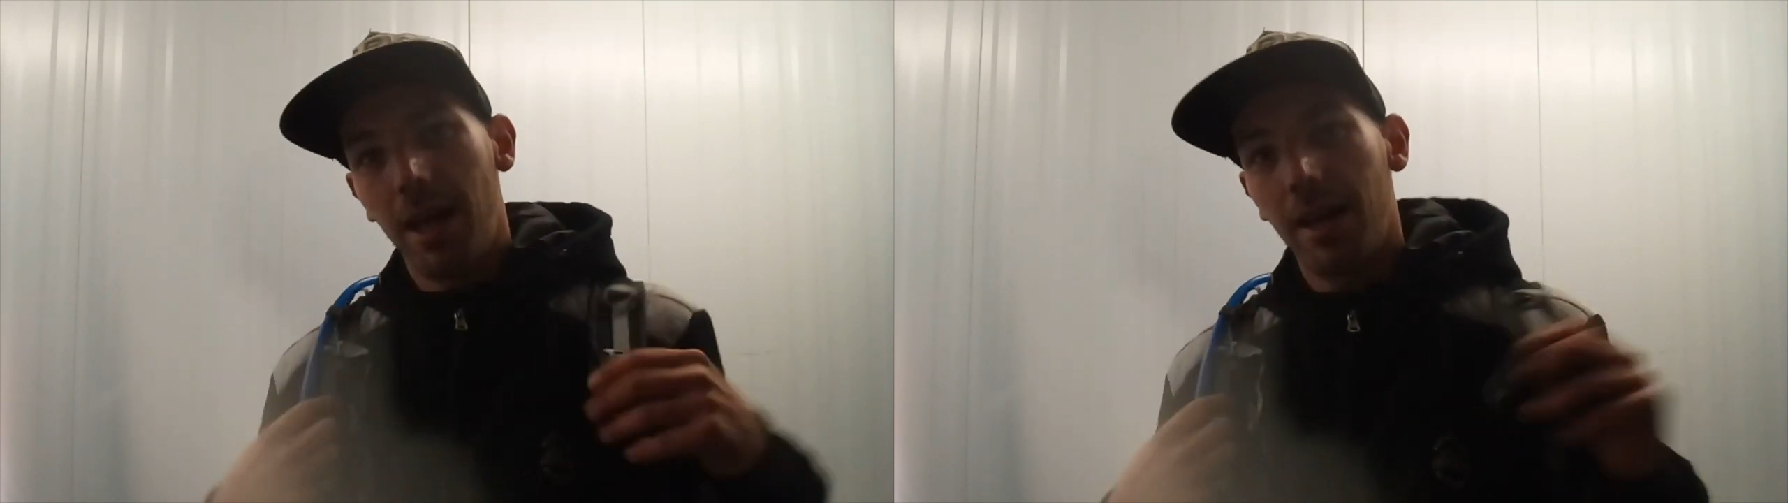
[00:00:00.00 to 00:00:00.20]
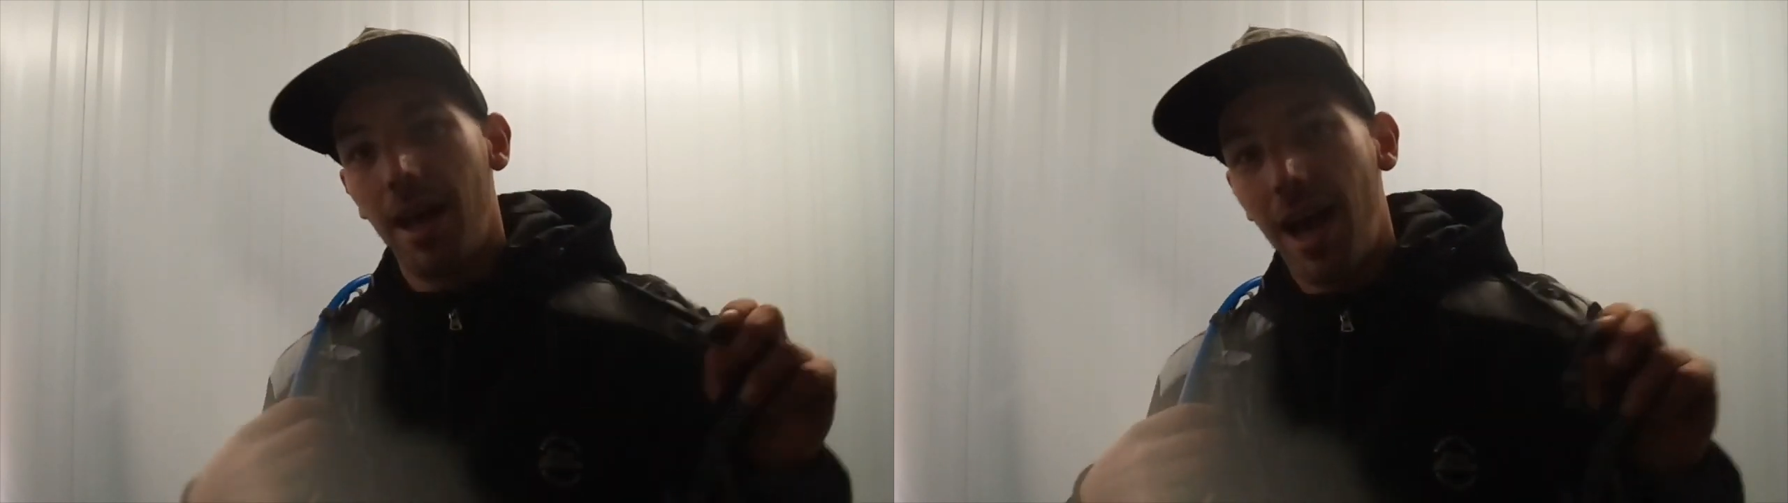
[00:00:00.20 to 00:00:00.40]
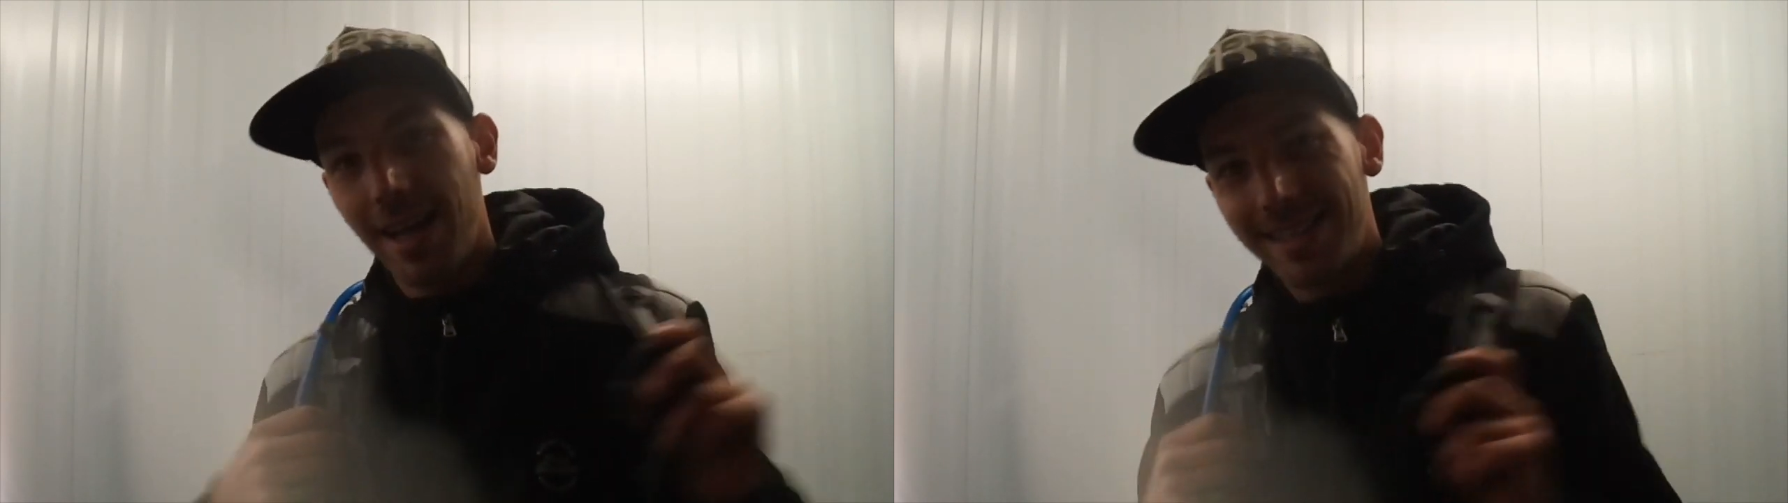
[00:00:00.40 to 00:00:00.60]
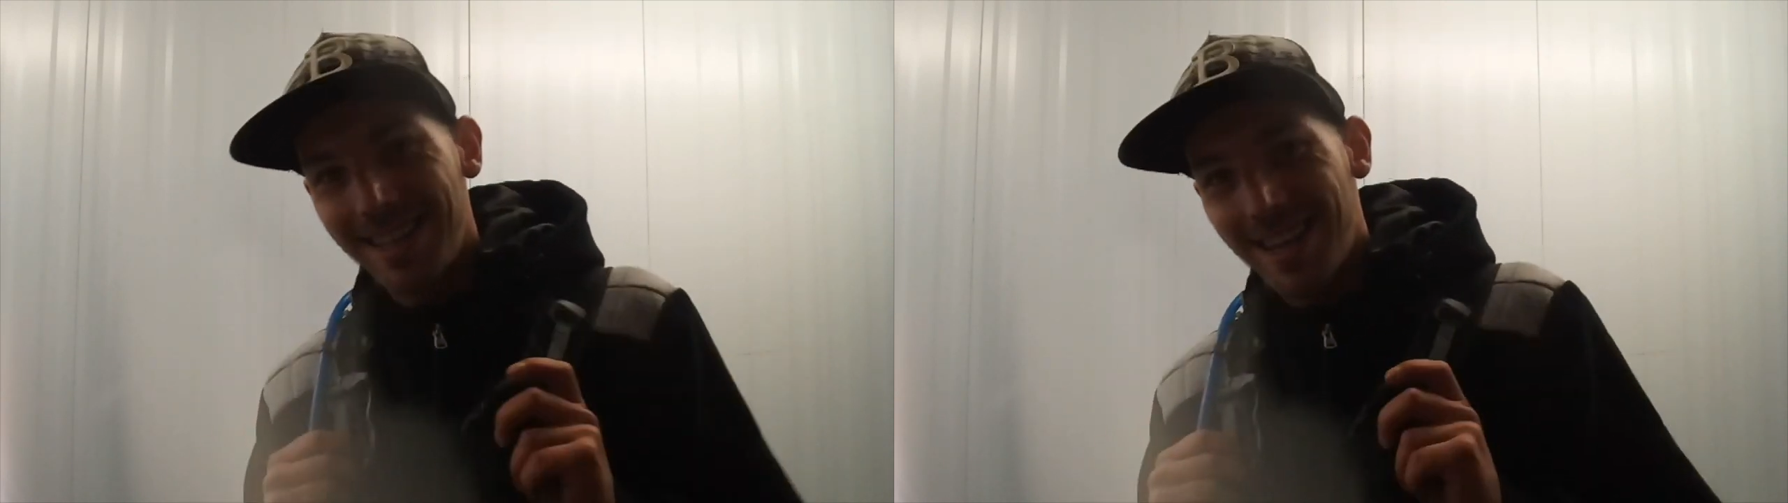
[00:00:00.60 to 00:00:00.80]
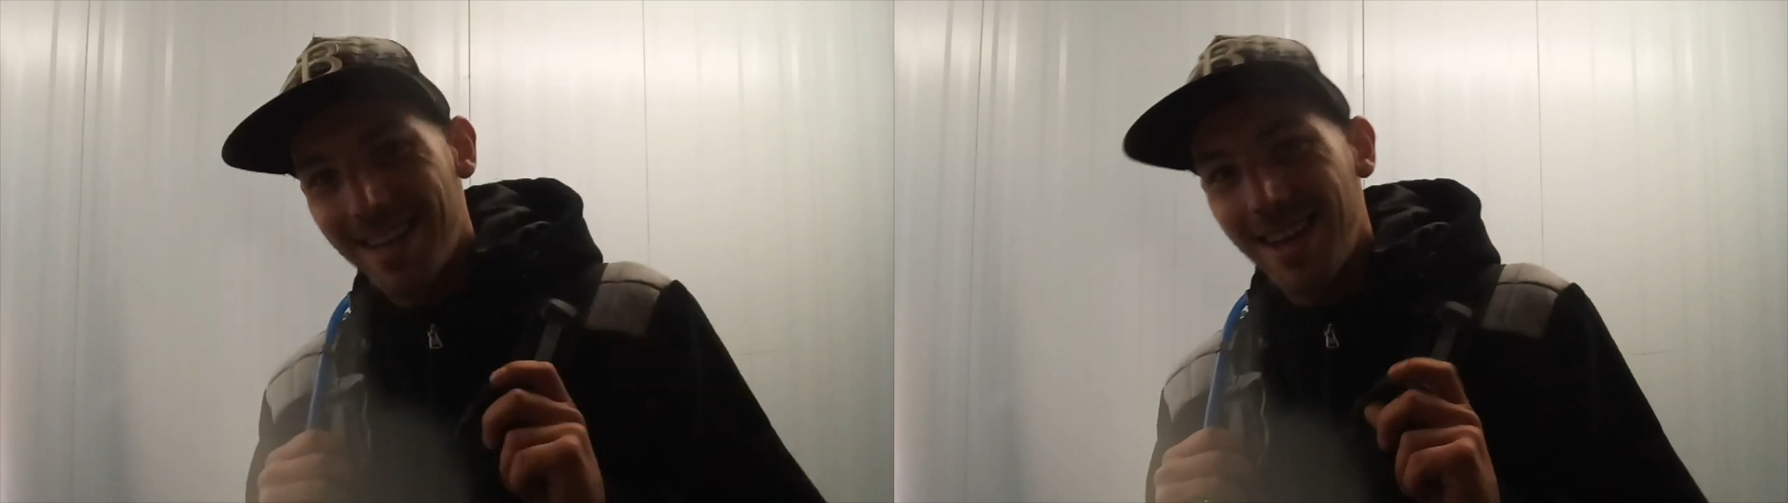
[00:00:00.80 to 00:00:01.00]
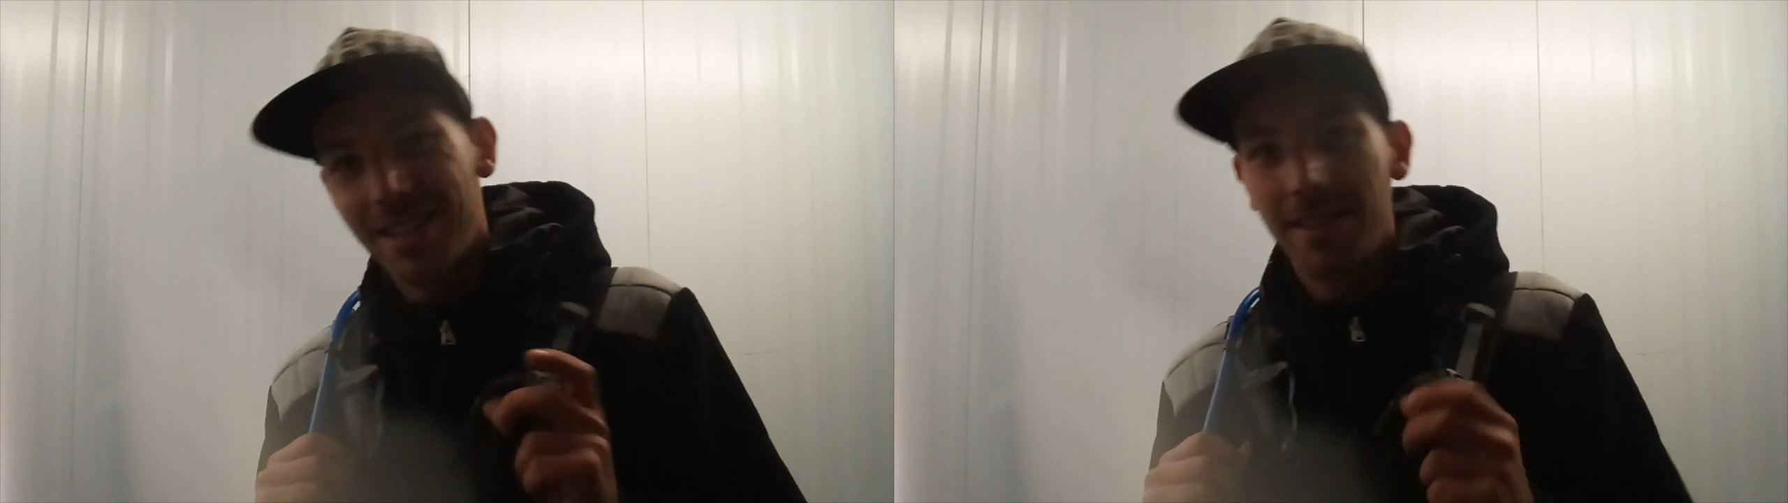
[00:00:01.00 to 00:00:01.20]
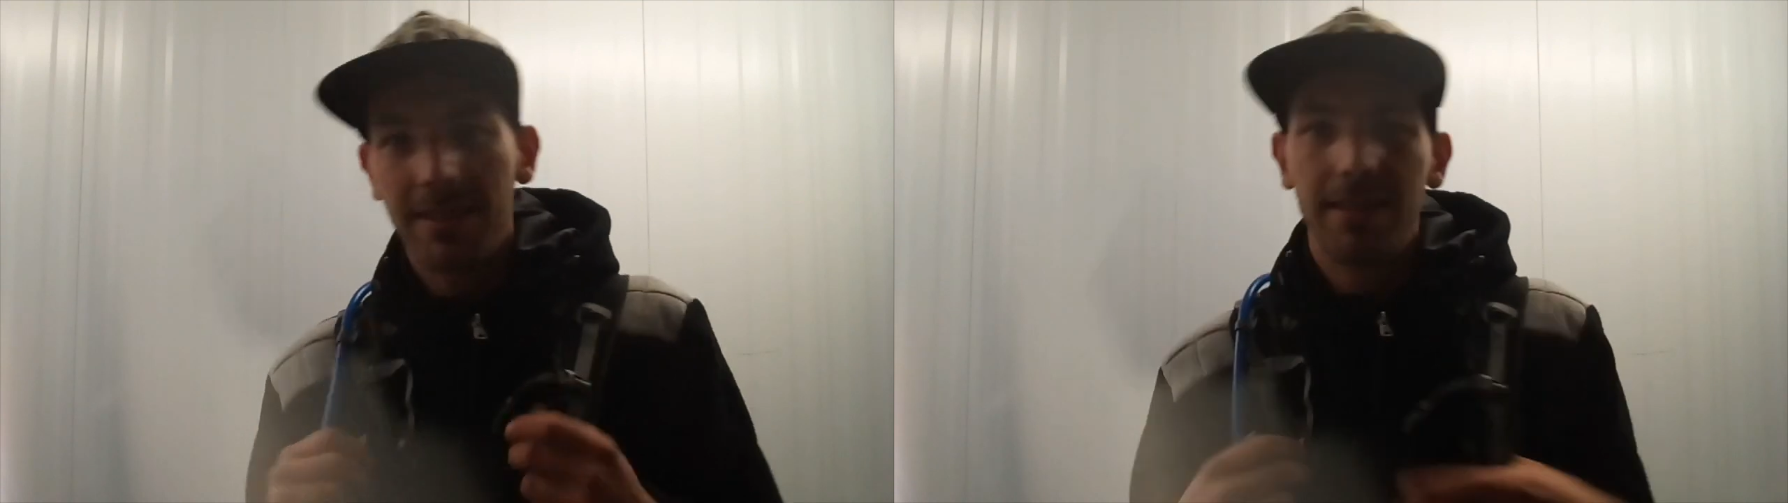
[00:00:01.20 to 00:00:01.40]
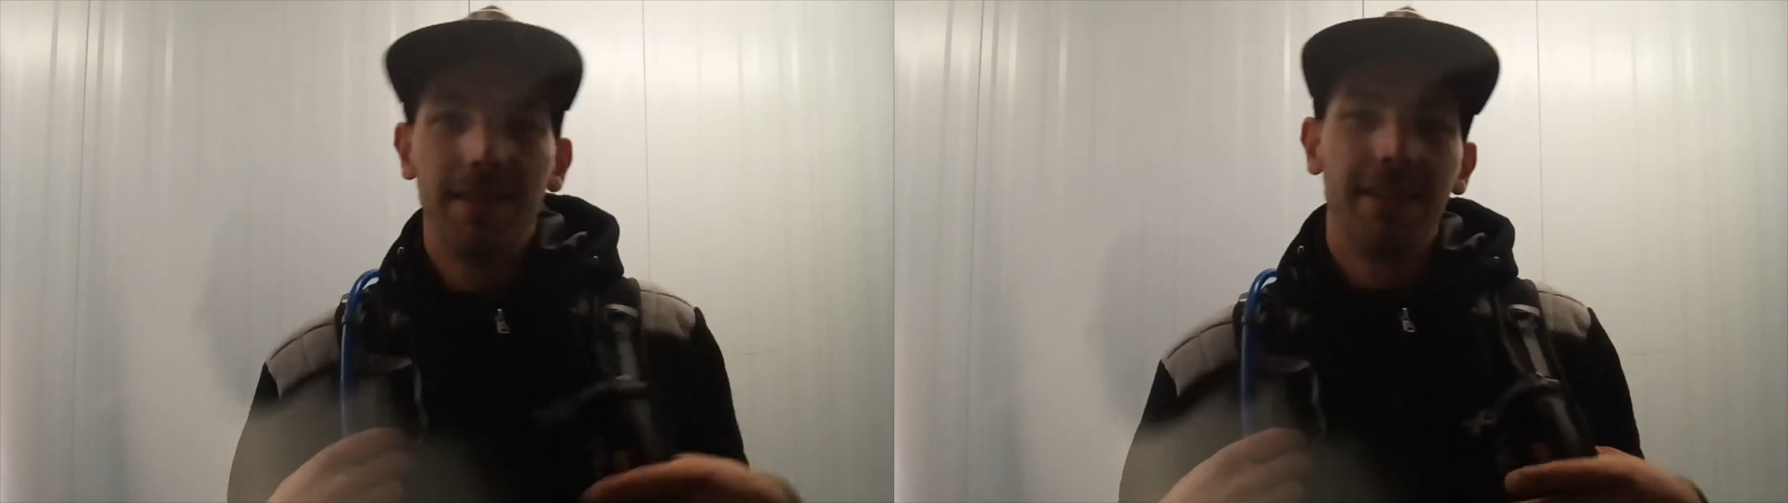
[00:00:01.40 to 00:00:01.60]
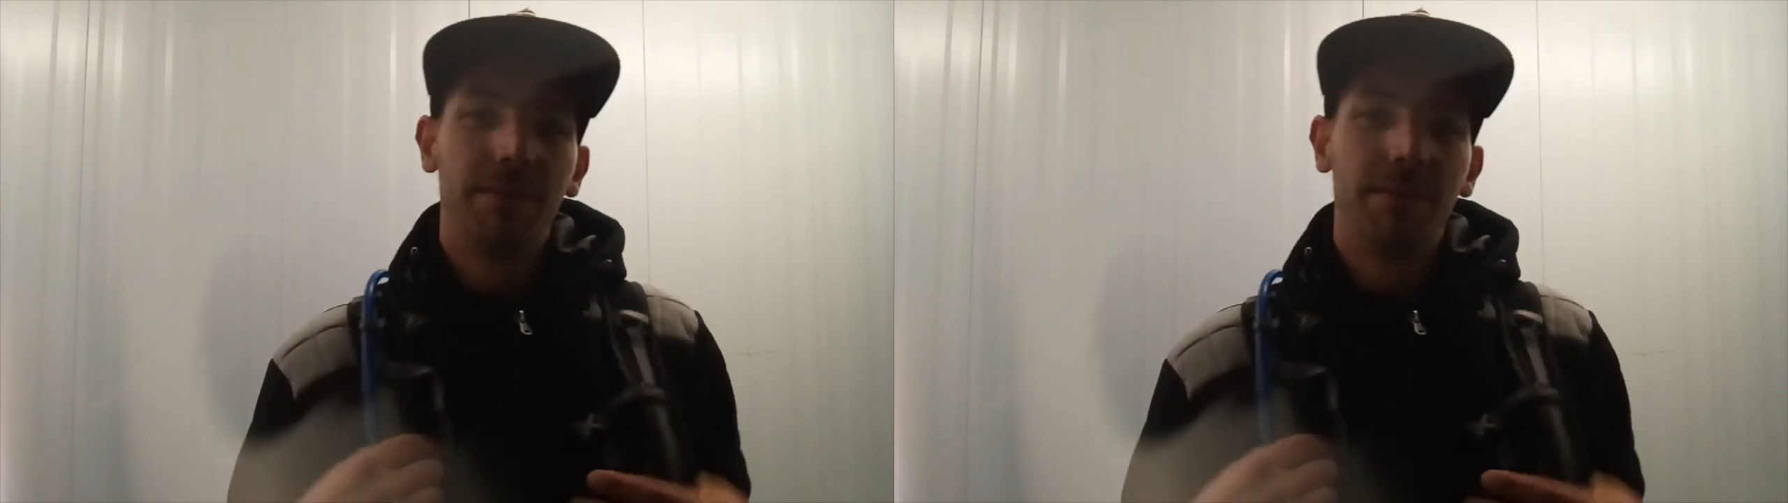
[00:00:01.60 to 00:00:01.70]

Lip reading: not a high-tech gadget,